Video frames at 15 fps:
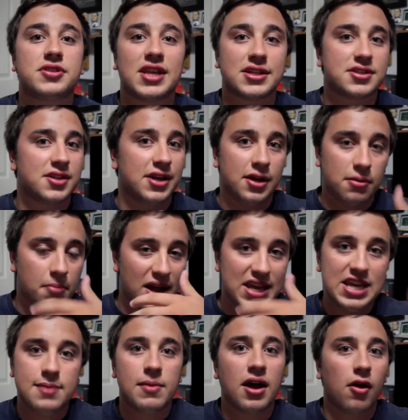That's like my
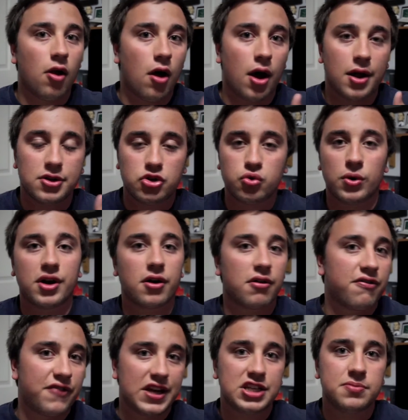email on, Twitter,
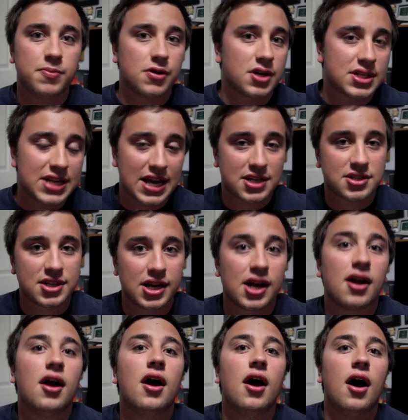Facebook,
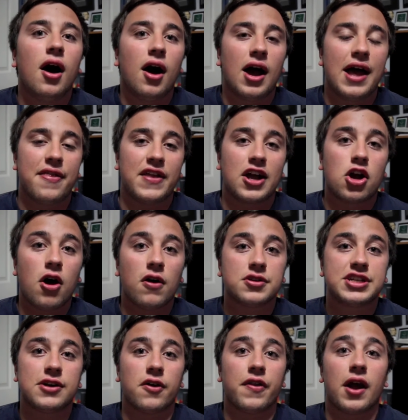texting, and then calls
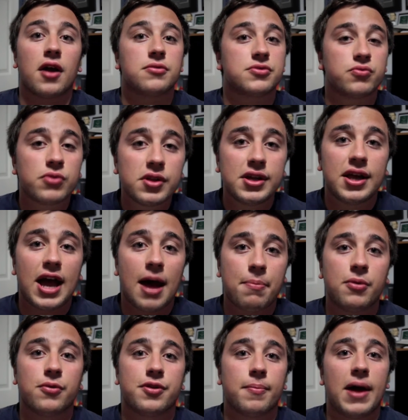here and there. I was really
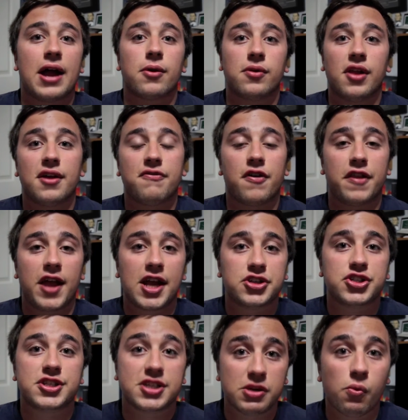happy with the battery life on the
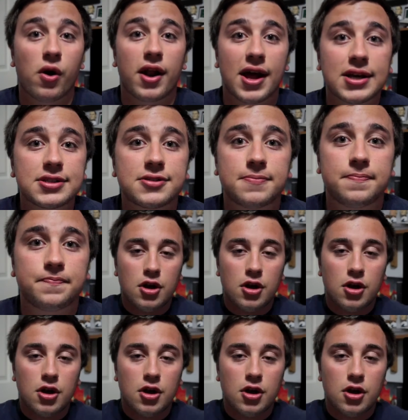HTC One S.